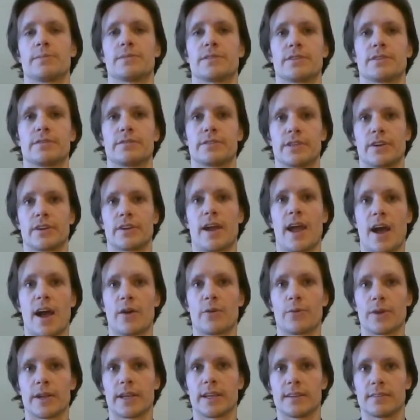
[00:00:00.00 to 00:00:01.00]
in terms of
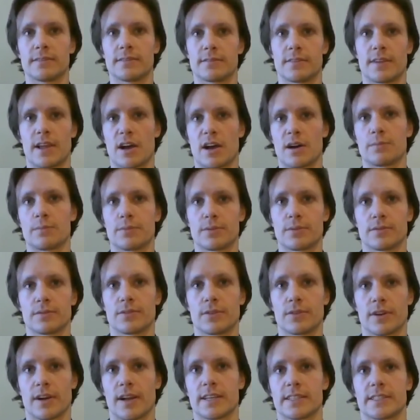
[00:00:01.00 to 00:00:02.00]
how we help
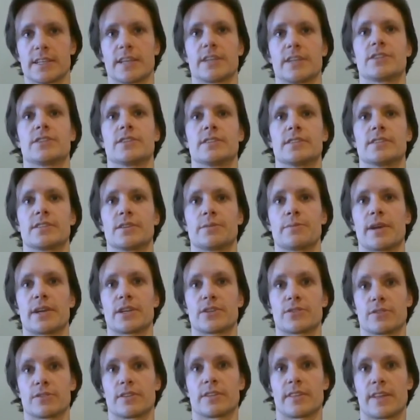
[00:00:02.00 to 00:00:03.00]
organisations to
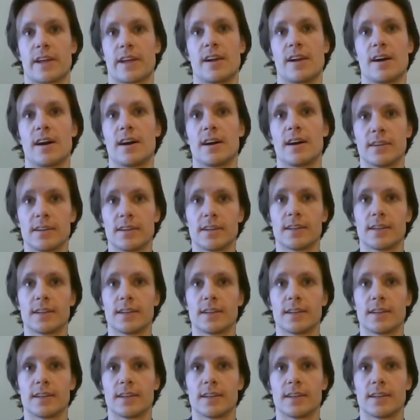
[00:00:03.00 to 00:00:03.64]
make sure that they are